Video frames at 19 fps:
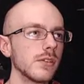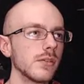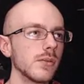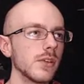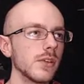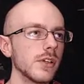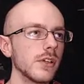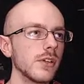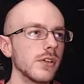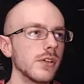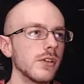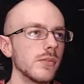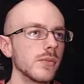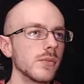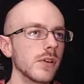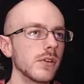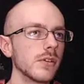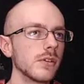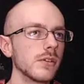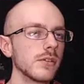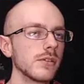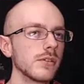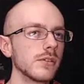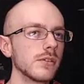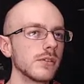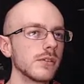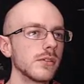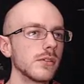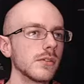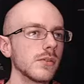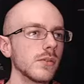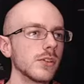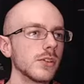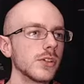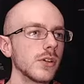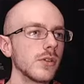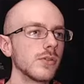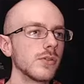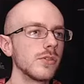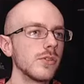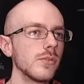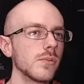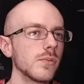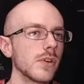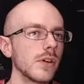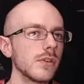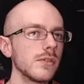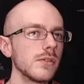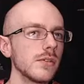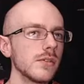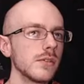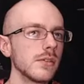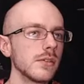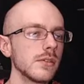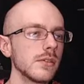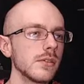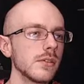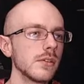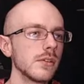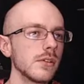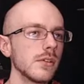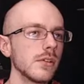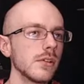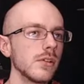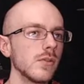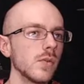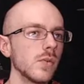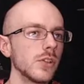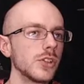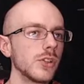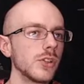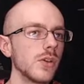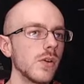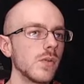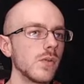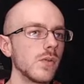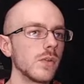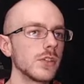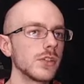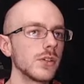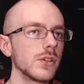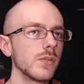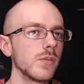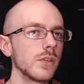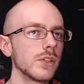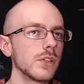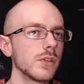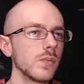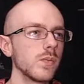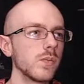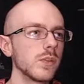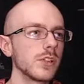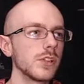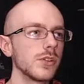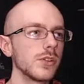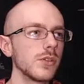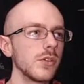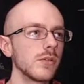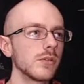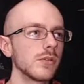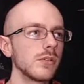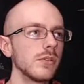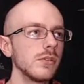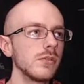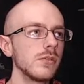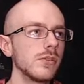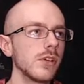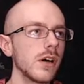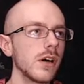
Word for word: What are you going to do, bro? What you going to do, bro? What you going what you what you, what you going to do,